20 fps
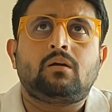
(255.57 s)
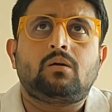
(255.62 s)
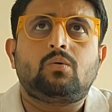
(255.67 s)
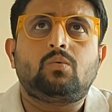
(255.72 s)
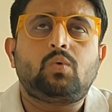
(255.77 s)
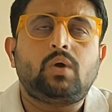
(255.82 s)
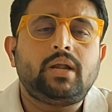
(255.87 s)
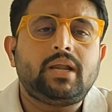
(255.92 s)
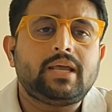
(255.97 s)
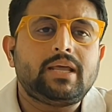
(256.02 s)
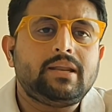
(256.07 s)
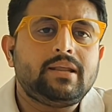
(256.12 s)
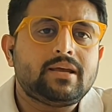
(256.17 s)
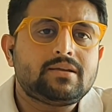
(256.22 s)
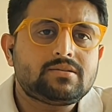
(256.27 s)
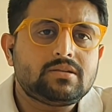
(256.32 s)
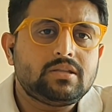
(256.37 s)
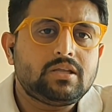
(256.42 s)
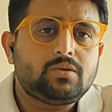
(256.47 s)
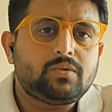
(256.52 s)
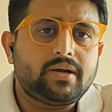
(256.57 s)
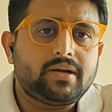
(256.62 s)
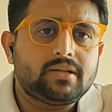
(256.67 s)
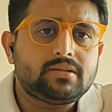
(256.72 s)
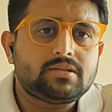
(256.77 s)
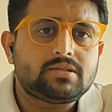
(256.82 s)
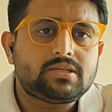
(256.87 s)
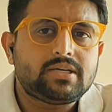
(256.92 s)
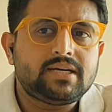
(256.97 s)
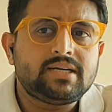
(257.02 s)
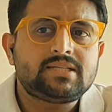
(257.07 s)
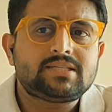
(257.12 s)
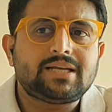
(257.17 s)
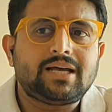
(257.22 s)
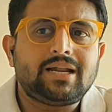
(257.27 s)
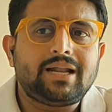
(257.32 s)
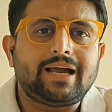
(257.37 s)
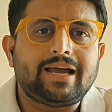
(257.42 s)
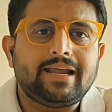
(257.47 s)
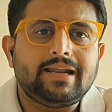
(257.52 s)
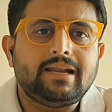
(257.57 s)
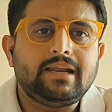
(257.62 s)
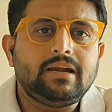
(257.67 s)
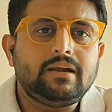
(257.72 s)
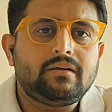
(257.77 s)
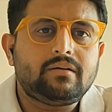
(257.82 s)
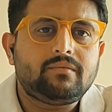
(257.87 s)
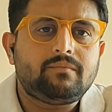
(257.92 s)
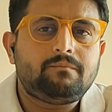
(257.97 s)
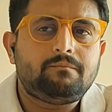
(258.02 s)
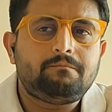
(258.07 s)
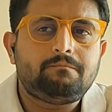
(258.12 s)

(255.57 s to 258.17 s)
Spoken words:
what areas in the United States are highly